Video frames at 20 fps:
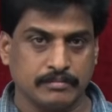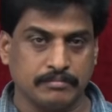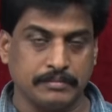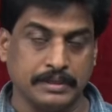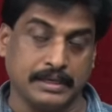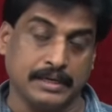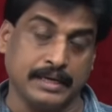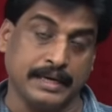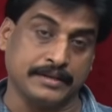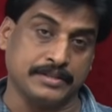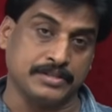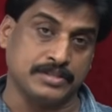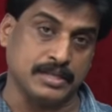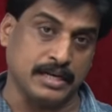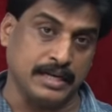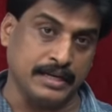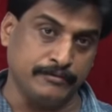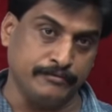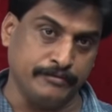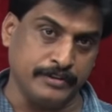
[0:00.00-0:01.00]
but
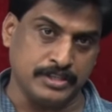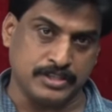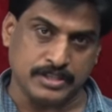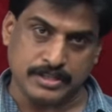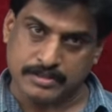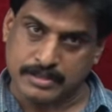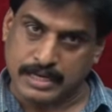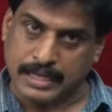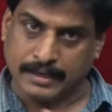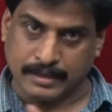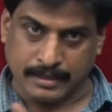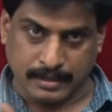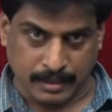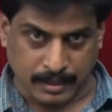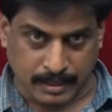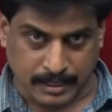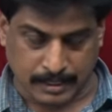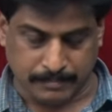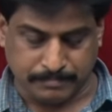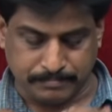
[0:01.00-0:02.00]
excellent features like
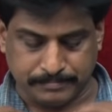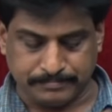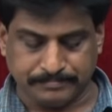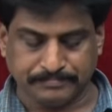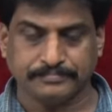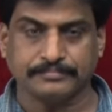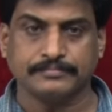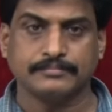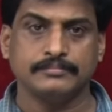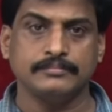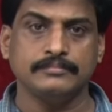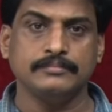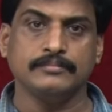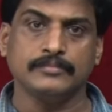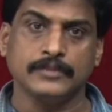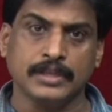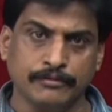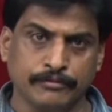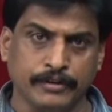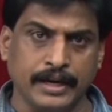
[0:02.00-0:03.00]
grep.
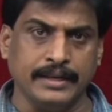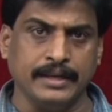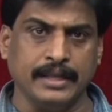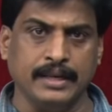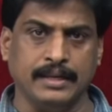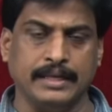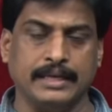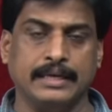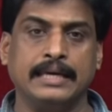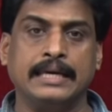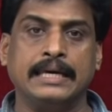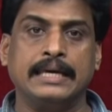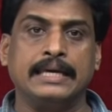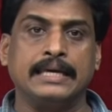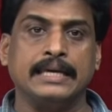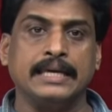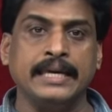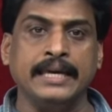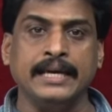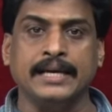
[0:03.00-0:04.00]
Finally,
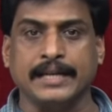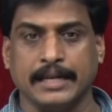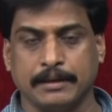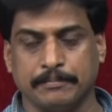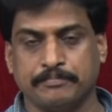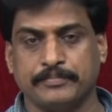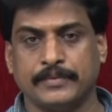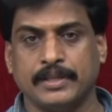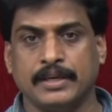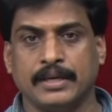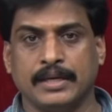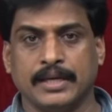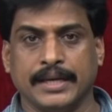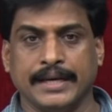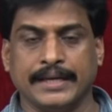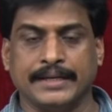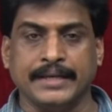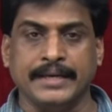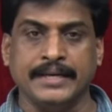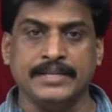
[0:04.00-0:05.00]
egrep.
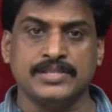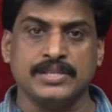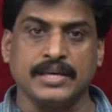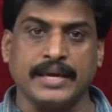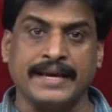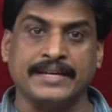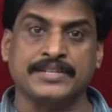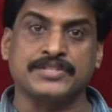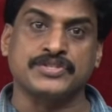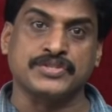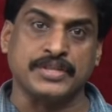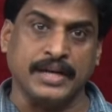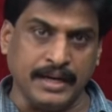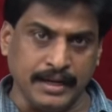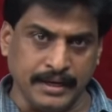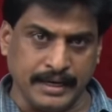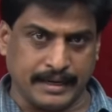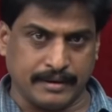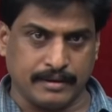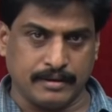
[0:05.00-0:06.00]
It is
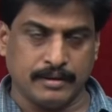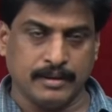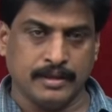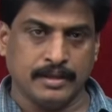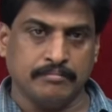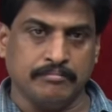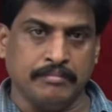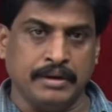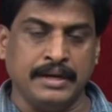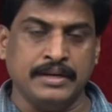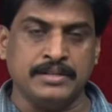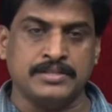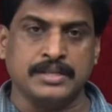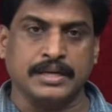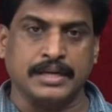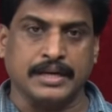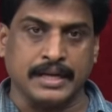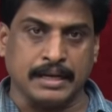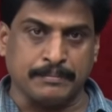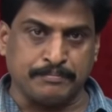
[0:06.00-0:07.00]
extended. Means
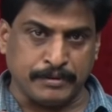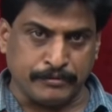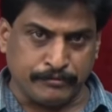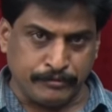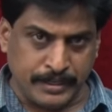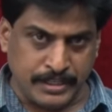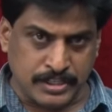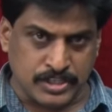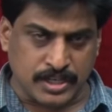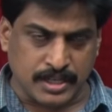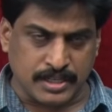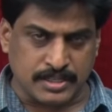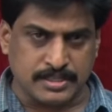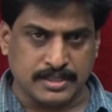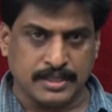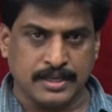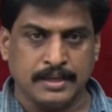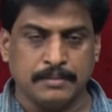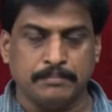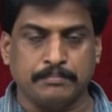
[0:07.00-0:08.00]
grep
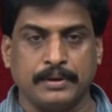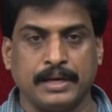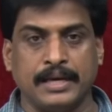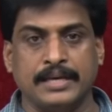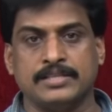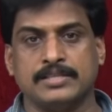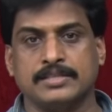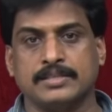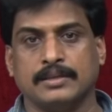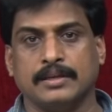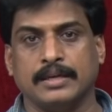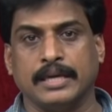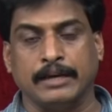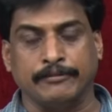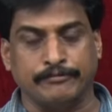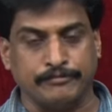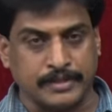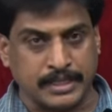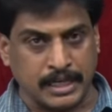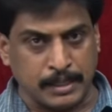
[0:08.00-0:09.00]
features plus
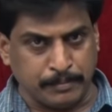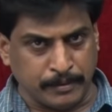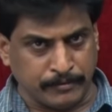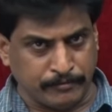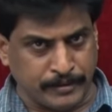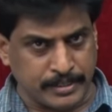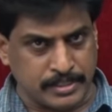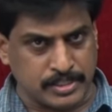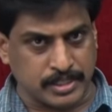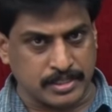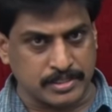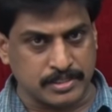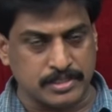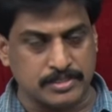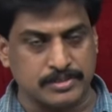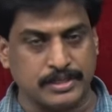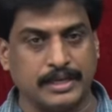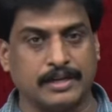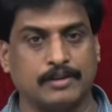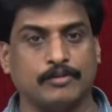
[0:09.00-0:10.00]
fgrep features
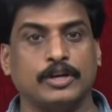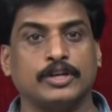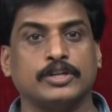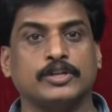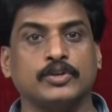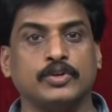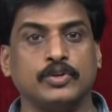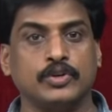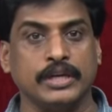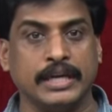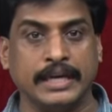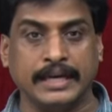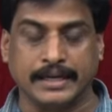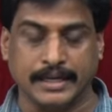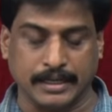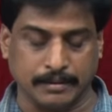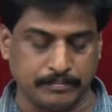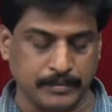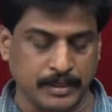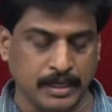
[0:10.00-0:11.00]
is equal to
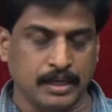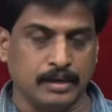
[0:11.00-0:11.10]
egrep.